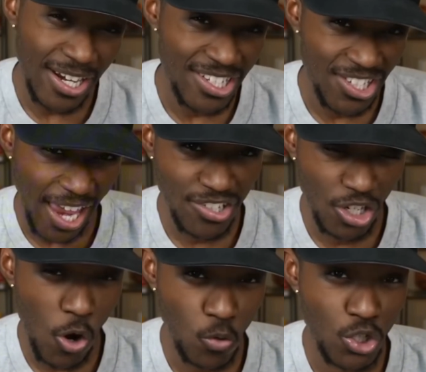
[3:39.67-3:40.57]
going to change the
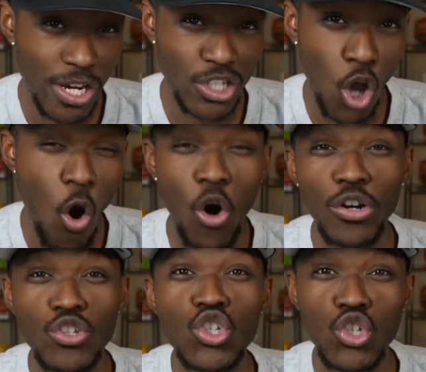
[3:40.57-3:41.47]
culture, it's
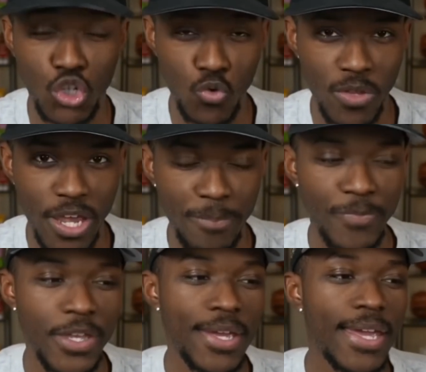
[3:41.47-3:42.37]
harder to do that.
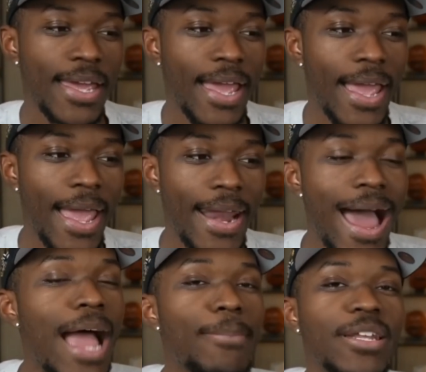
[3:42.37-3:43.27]
And
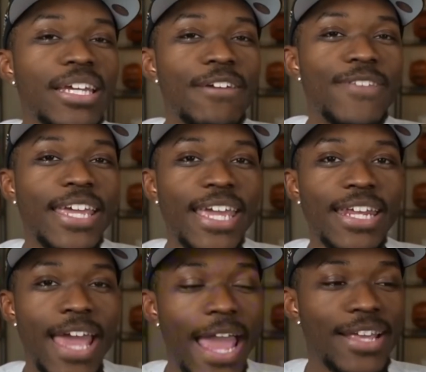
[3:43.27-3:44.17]
I believe that
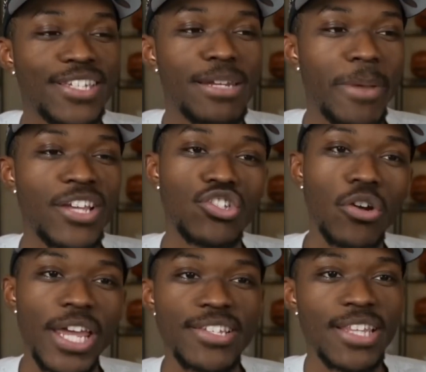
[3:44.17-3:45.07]
Kenny Atkinson, based
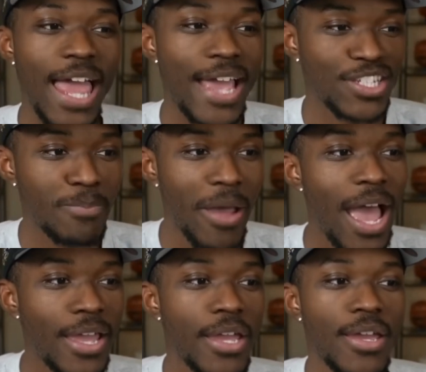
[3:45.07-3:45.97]
on his last
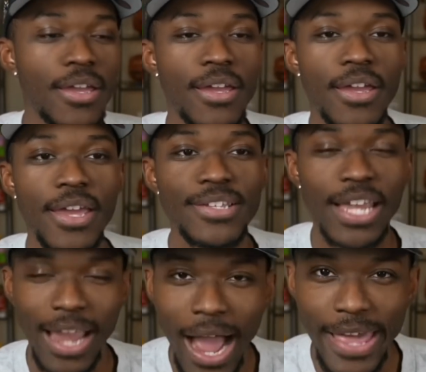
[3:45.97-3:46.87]
spot, is
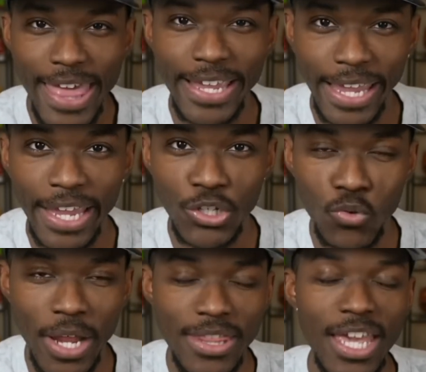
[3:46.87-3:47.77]
a guy that can
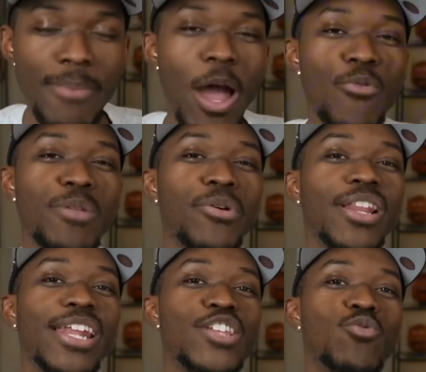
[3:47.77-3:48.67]
do that. Think about what the
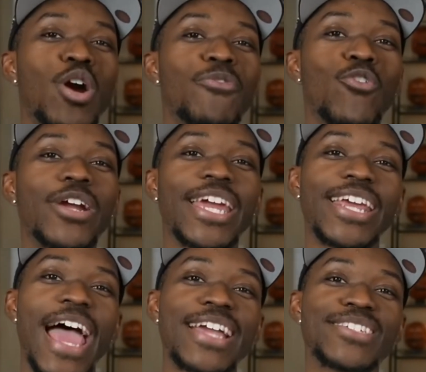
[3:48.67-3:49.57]
Brooklyn Nets were before
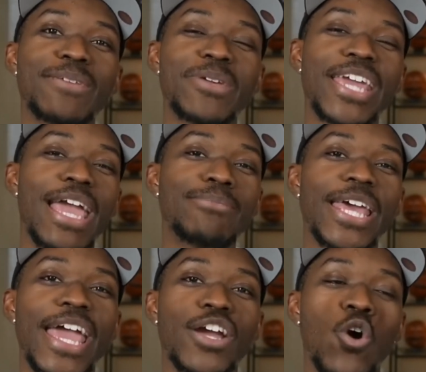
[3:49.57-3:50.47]
Kenny Atkinson became
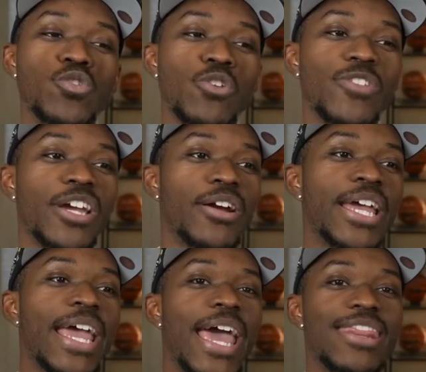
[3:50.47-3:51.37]
the head coach over there.
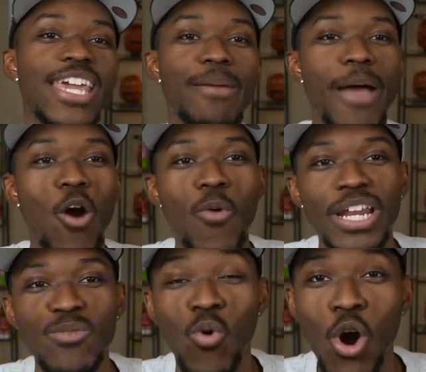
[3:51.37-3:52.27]
And think about what
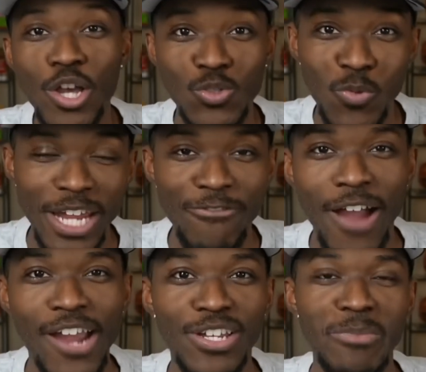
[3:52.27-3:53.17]
he was when they
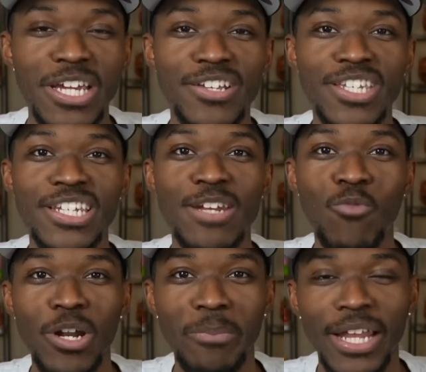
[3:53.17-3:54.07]
fired him because he didn't
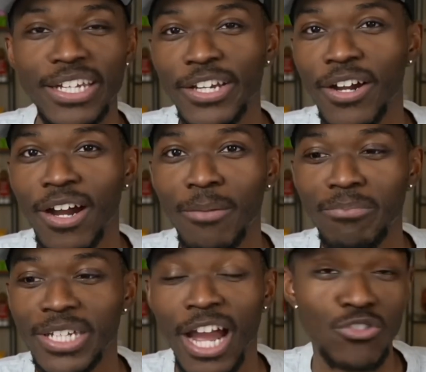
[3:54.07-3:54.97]
want to play
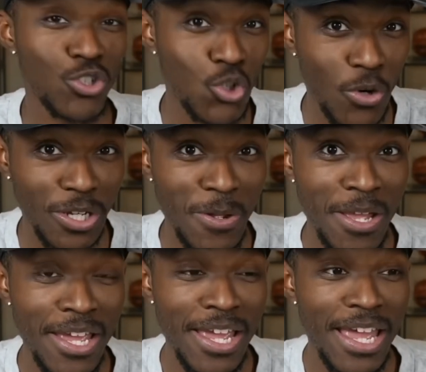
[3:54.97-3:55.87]
DeAndre Jordan.
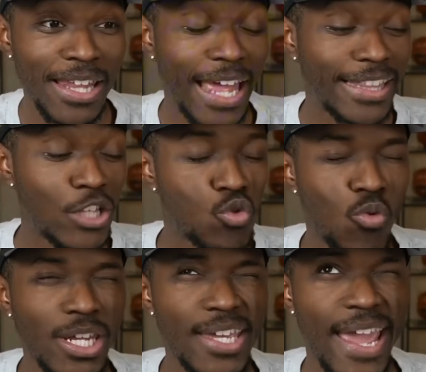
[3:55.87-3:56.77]
Like, that
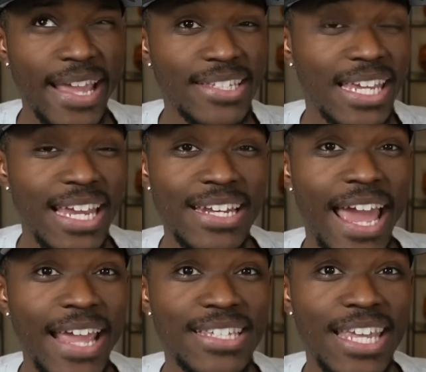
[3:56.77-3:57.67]

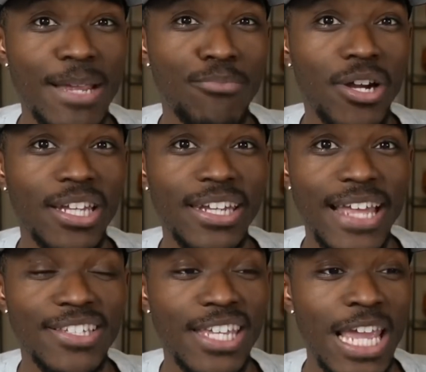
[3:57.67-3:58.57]
2018-19 Brooklyn
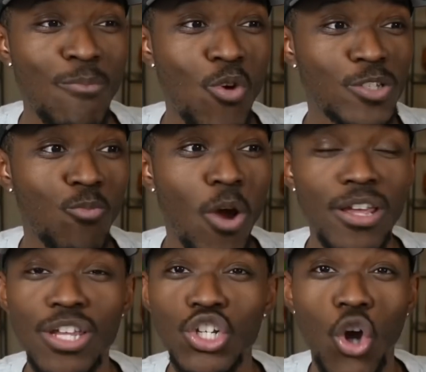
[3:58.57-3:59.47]
Nets team was one
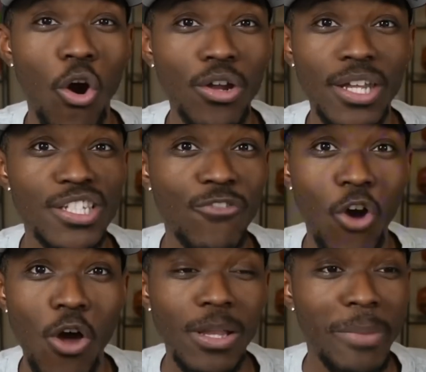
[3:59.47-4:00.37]
of the darlings of
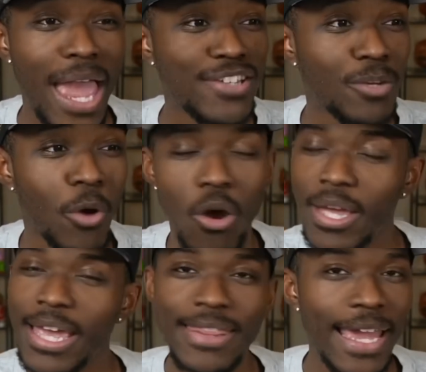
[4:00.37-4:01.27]
all of basketball.
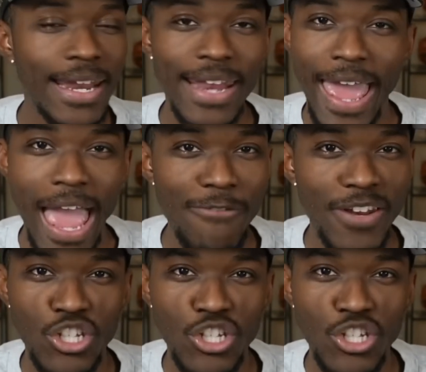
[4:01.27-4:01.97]
They didn't have